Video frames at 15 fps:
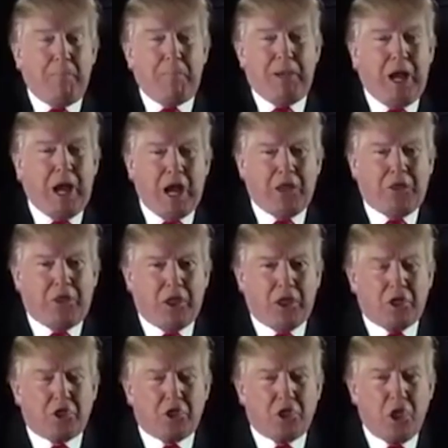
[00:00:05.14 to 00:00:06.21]
GOP
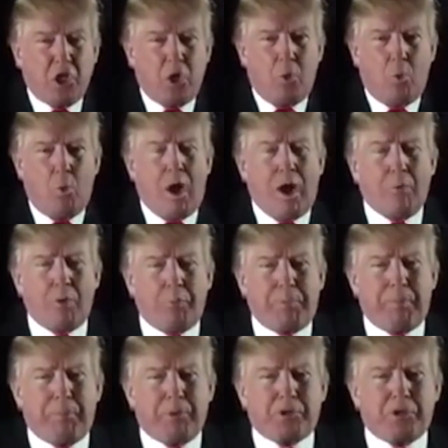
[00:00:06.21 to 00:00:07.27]
nominee Mitt Romney,
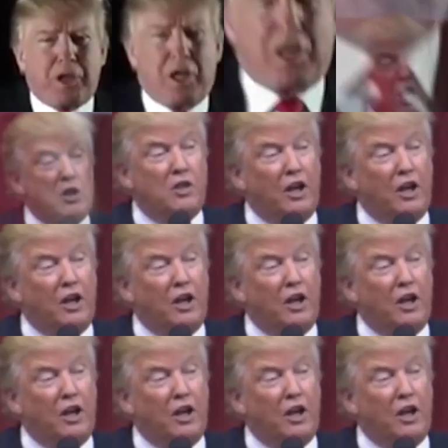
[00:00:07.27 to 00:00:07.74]
choking.